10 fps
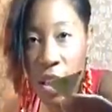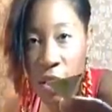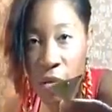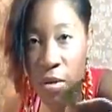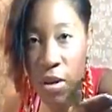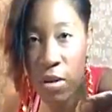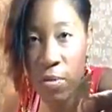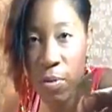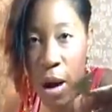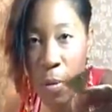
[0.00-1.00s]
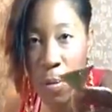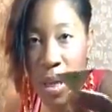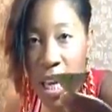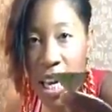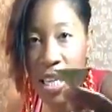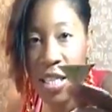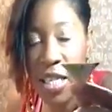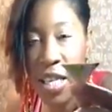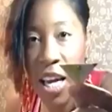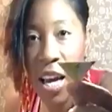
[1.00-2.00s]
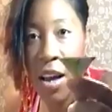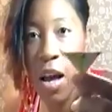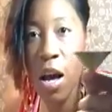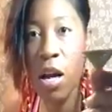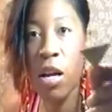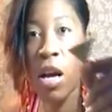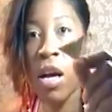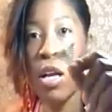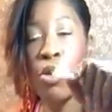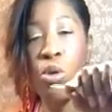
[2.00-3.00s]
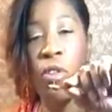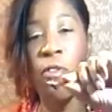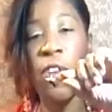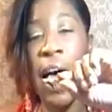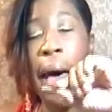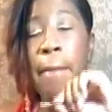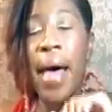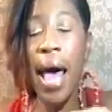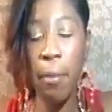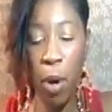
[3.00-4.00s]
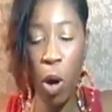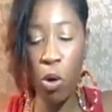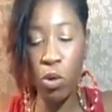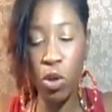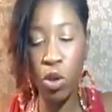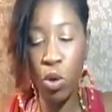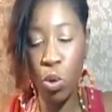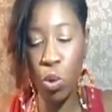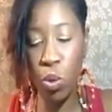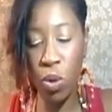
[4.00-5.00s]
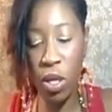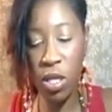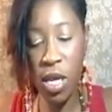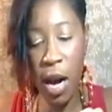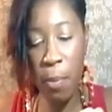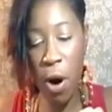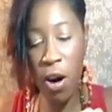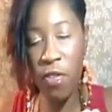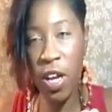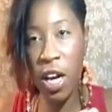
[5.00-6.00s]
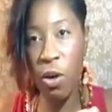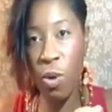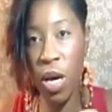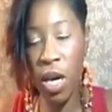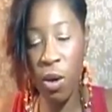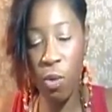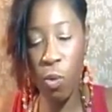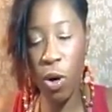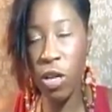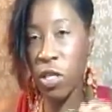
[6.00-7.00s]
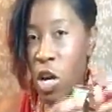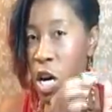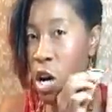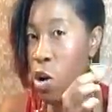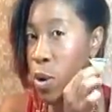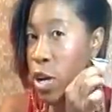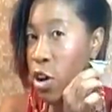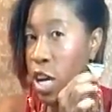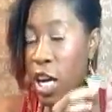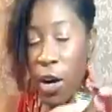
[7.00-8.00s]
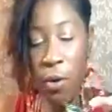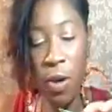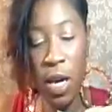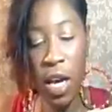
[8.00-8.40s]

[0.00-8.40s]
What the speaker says: I probably can't see that. I glued a flat back post to the top part of the earring where it's going to go in your ear.